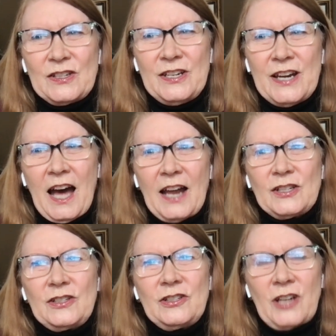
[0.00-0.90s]
it's
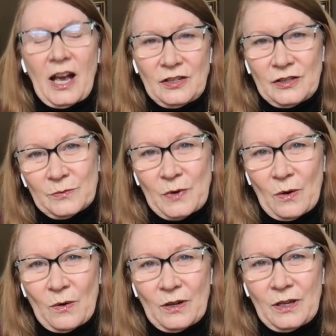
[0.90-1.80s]
not just the
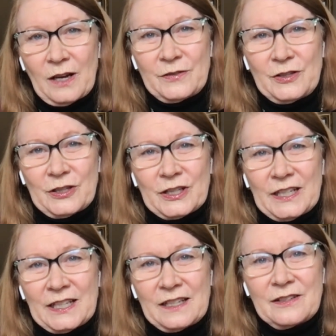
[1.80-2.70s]
role of
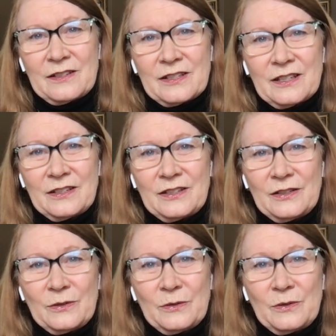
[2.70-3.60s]
journalists
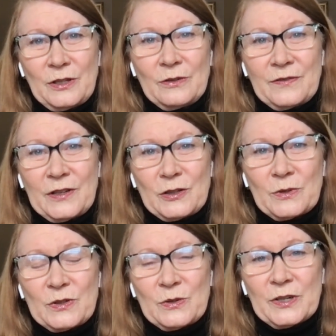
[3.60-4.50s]
to use
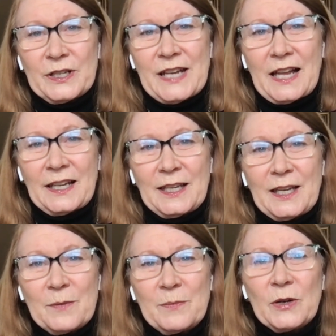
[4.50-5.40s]
visual storytelling,